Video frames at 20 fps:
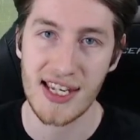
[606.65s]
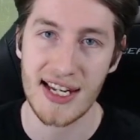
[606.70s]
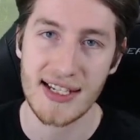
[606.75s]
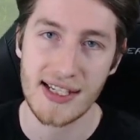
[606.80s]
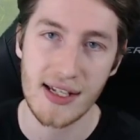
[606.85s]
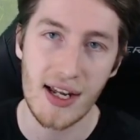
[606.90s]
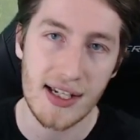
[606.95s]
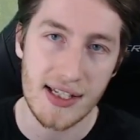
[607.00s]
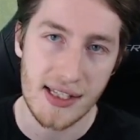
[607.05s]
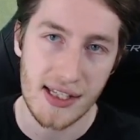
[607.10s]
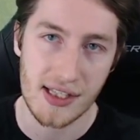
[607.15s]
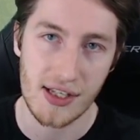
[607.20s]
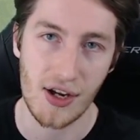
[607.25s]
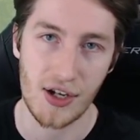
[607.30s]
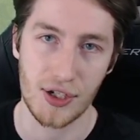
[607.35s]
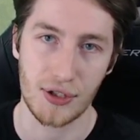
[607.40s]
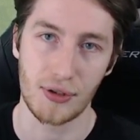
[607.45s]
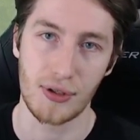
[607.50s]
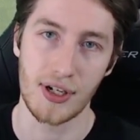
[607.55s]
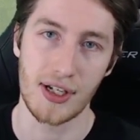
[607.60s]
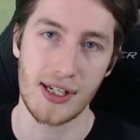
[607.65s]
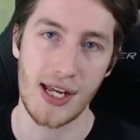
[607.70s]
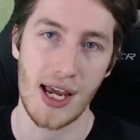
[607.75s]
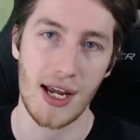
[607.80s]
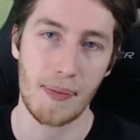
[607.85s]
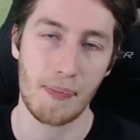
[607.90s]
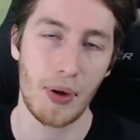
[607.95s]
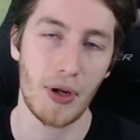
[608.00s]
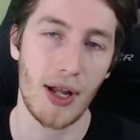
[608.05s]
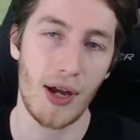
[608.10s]
It's nice to search through your
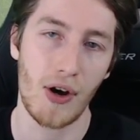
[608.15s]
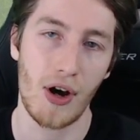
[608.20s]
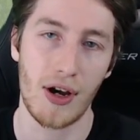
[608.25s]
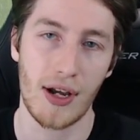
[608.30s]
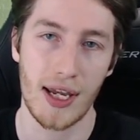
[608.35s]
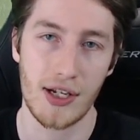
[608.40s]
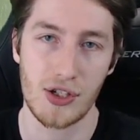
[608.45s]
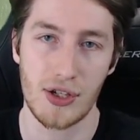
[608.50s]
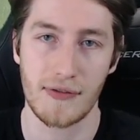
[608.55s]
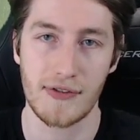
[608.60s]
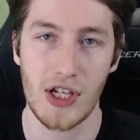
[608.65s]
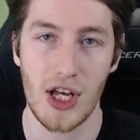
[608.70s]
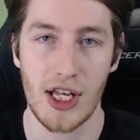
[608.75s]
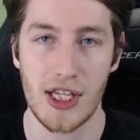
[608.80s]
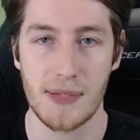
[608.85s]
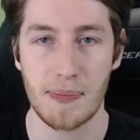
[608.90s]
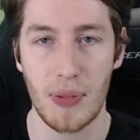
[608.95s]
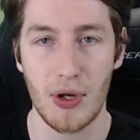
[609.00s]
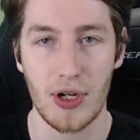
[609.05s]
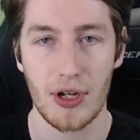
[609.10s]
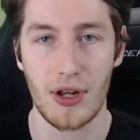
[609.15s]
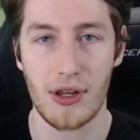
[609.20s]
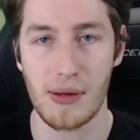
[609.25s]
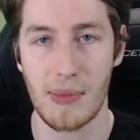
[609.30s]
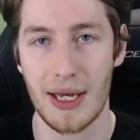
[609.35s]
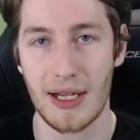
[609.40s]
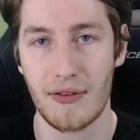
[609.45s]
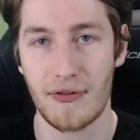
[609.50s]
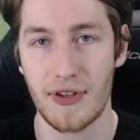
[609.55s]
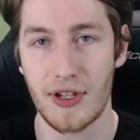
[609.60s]
deck, pull out Archangel of Tithes, put it on the
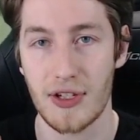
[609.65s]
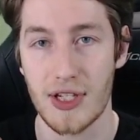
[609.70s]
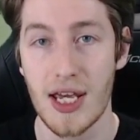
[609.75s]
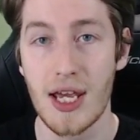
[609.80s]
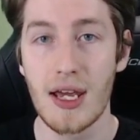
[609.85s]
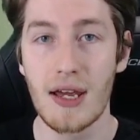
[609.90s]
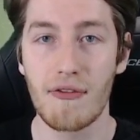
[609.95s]
battlefield,